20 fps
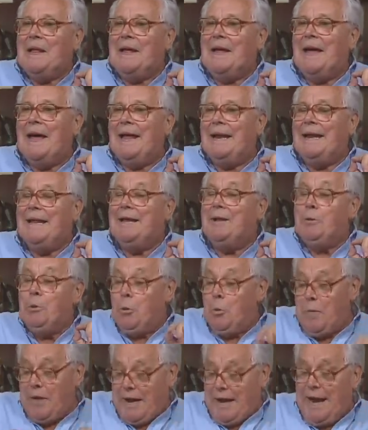And he knew
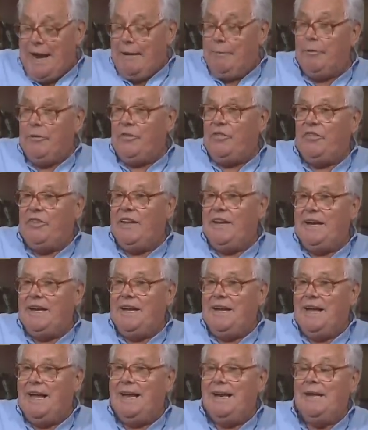where I was
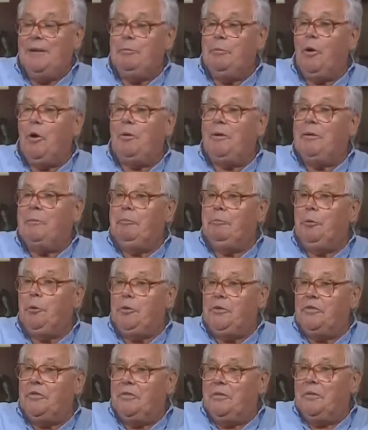sitting, and he probably
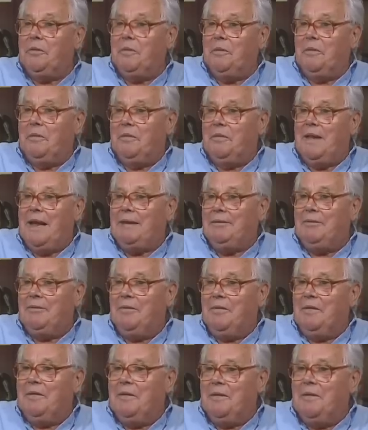put that
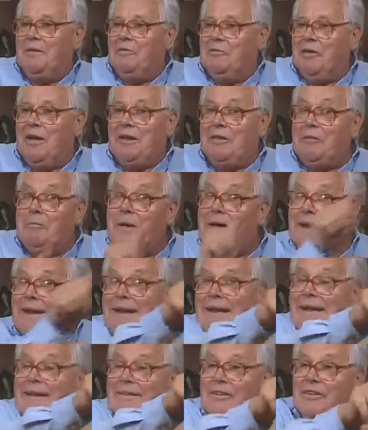friend of mine
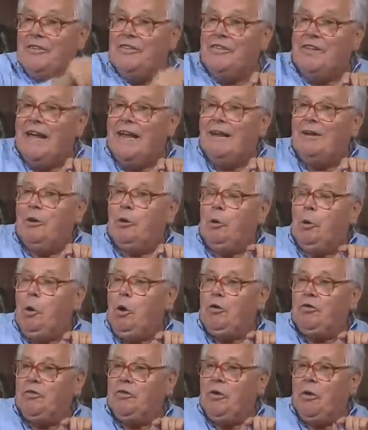in the cell
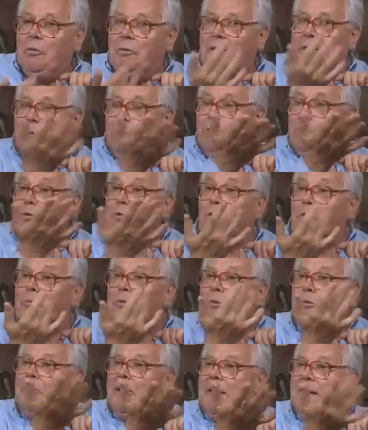across so we could
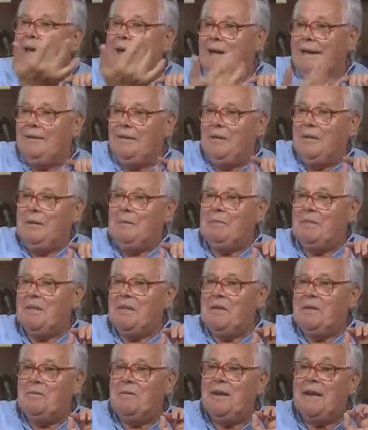communicate.
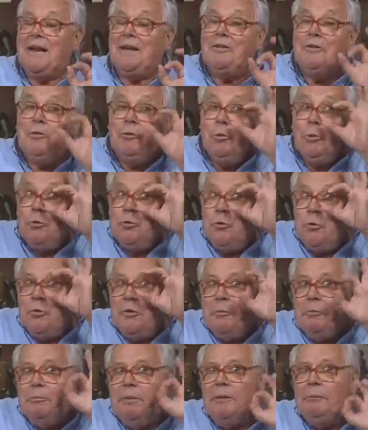When I looked through
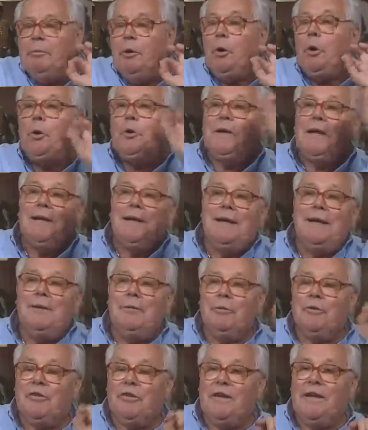the peephole that he
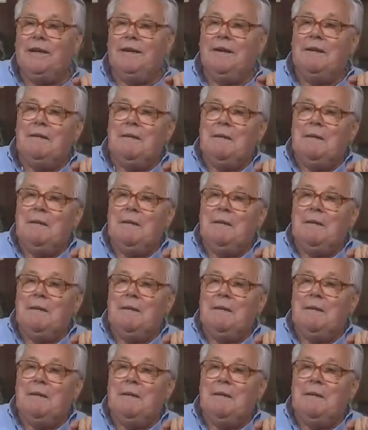was in,